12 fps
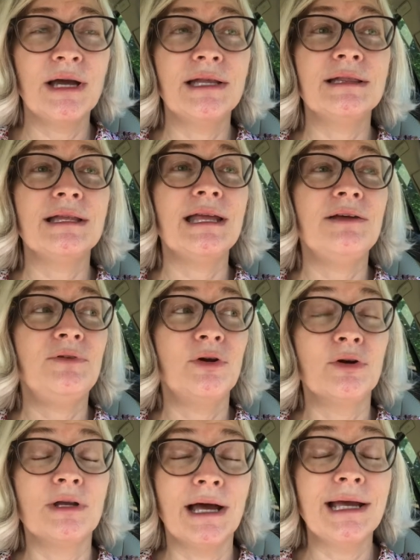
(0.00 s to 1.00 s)
And if
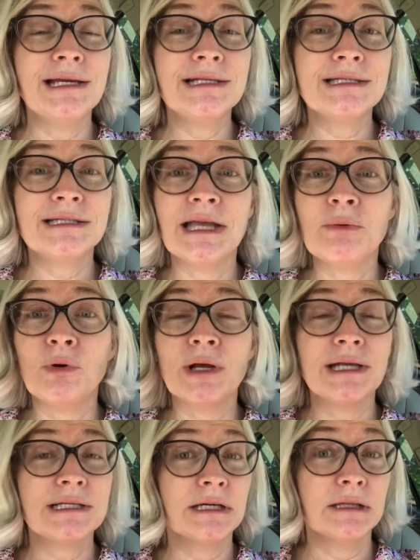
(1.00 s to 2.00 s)
you're nice, they will
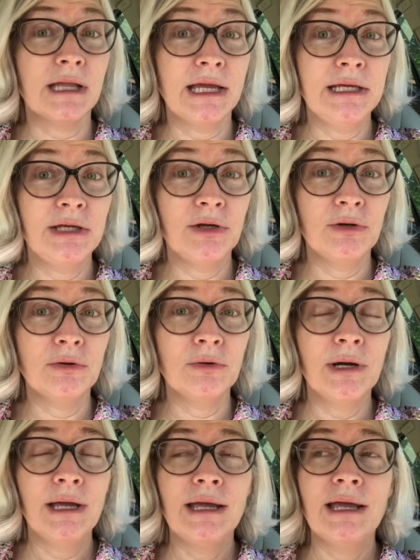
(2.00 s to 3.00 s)
get to like
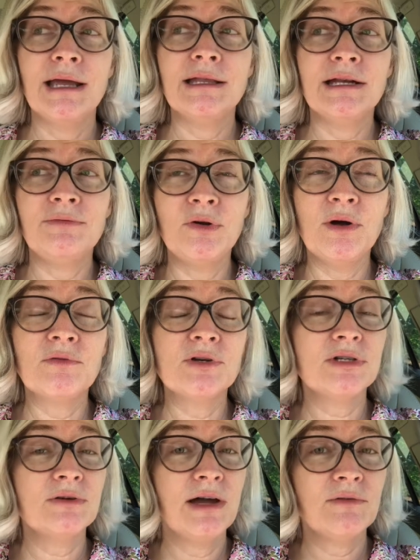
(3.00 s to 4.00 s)
you. And then if you ever
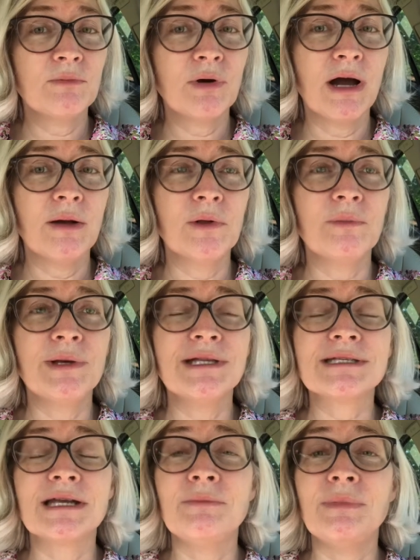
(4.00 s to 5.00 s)
do have a problem, it's
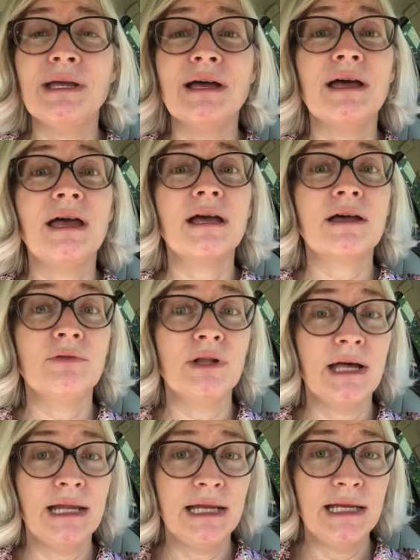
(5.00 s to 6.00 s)
going to be a heck of a
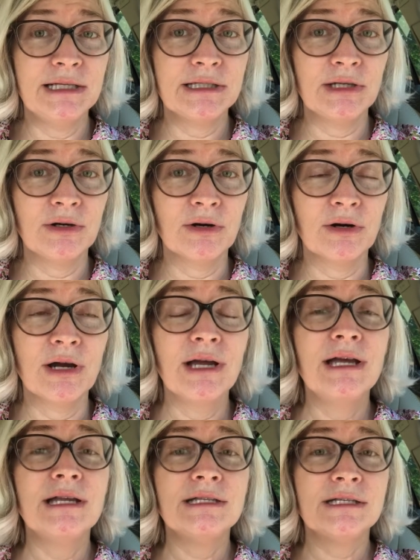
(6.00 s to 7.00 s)
lot easier
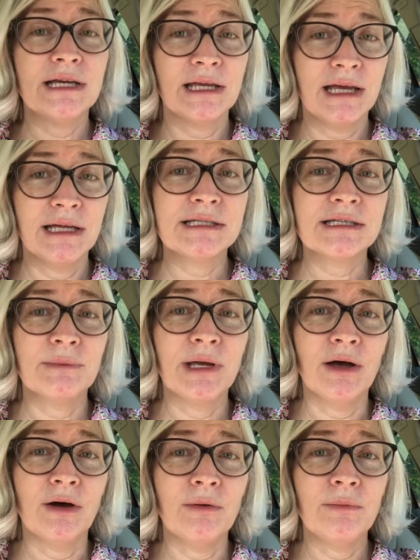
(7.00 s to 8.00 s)
to get some
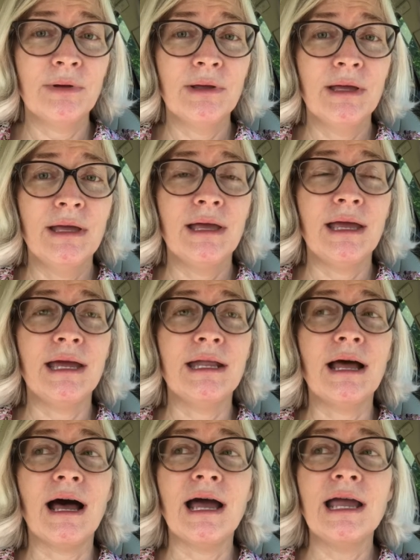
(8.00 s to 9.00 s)
help. And
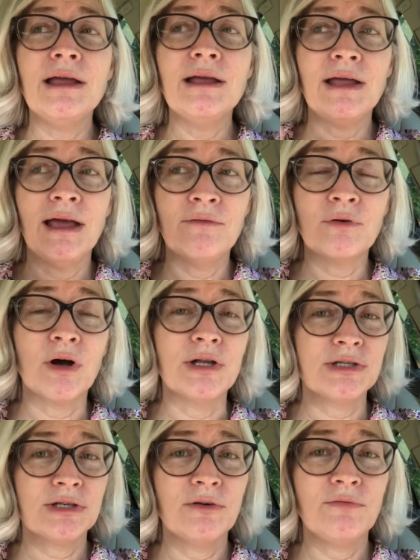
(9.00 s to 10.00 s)
I have gone
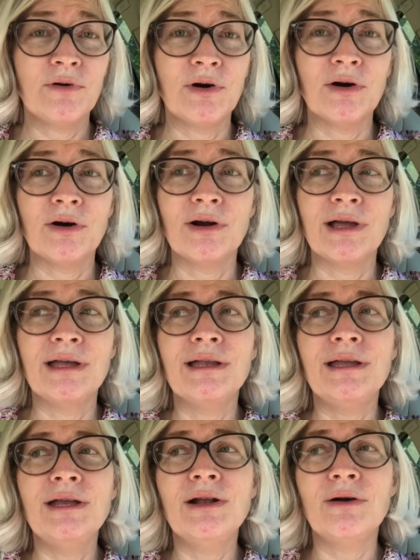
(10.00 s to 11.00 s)
so far
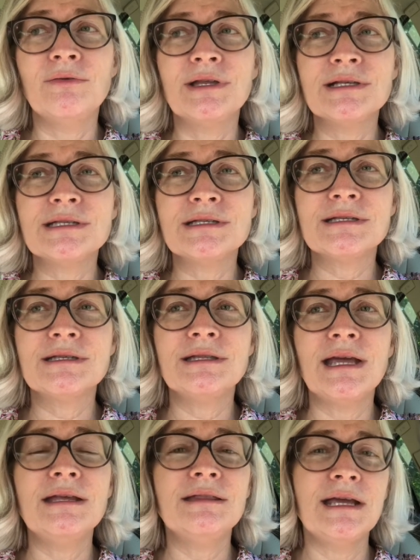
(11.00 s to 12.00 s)
and you know this is
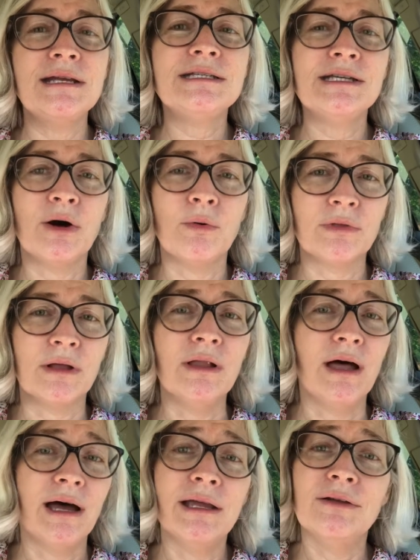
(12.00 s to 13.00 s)
they they deal with a
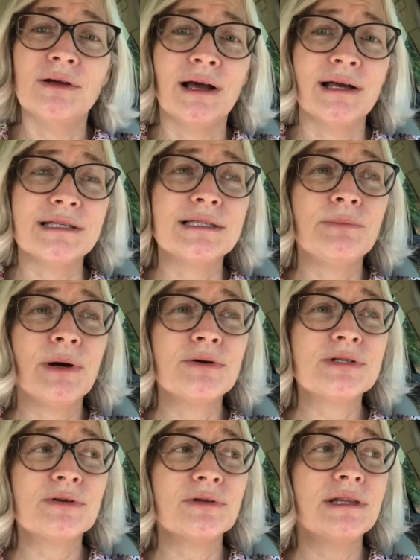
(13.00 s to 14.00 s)
lot you guys. The
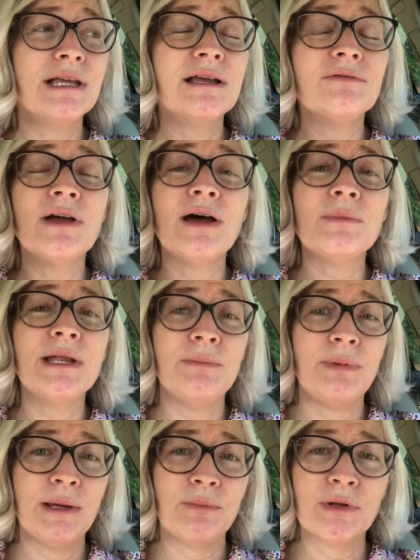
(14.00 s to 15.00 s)
postal think of how many
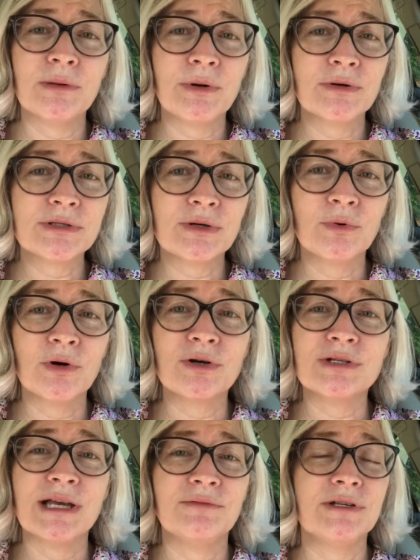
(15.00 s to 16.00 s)
people the postal
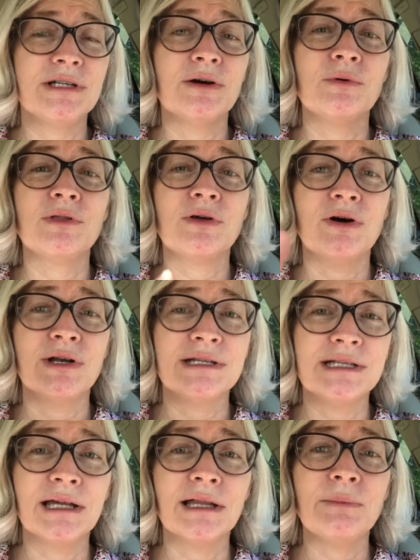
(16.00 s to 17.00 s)
workers have to deal with on a
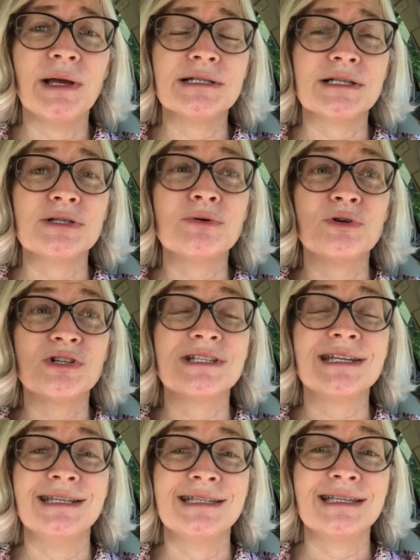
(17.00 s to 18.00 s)
daily basis who are just
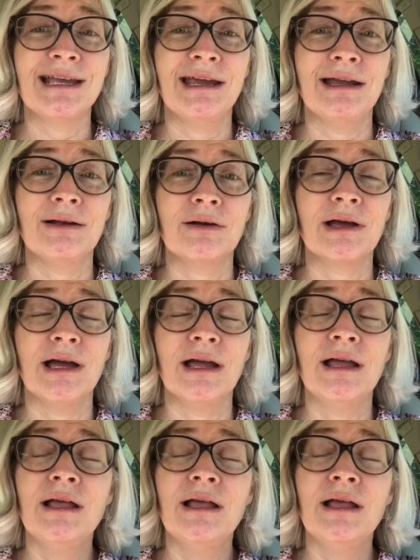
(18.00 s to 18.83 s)
insane, okay?